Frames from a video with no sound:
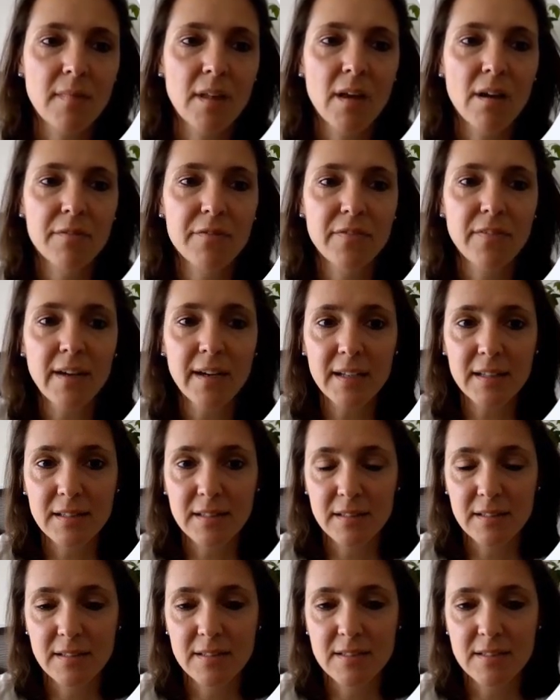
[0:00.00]
A fact
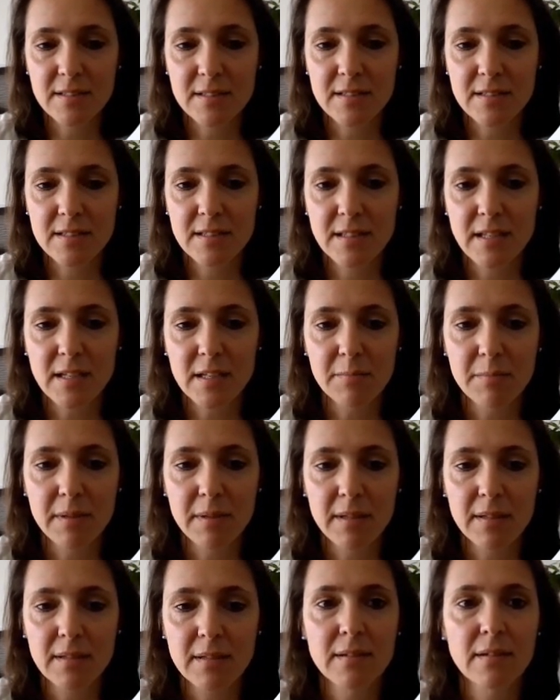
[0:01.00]
is a
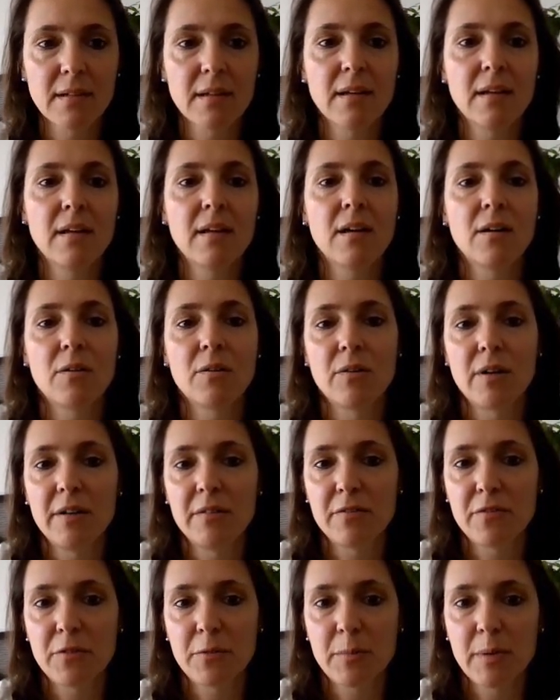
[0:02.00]
statement or
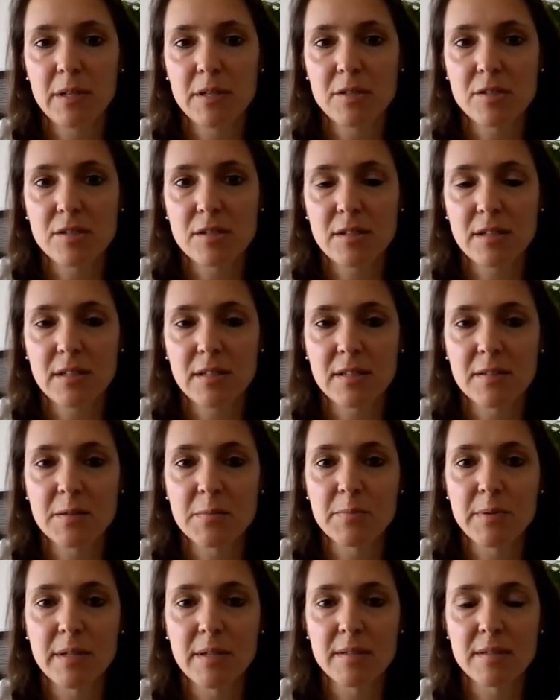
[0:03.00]
information that is
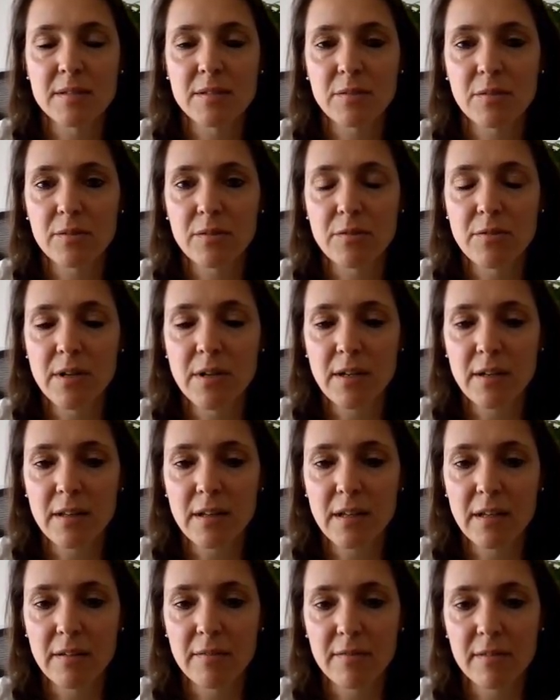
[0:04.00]
based on real
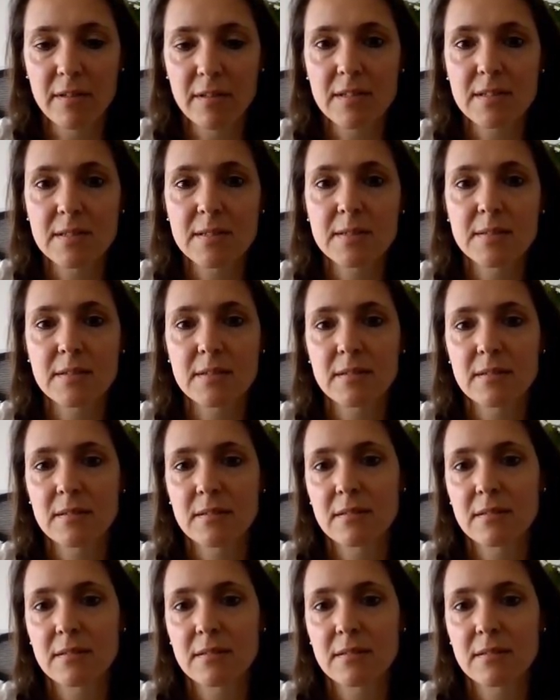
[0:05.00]
events,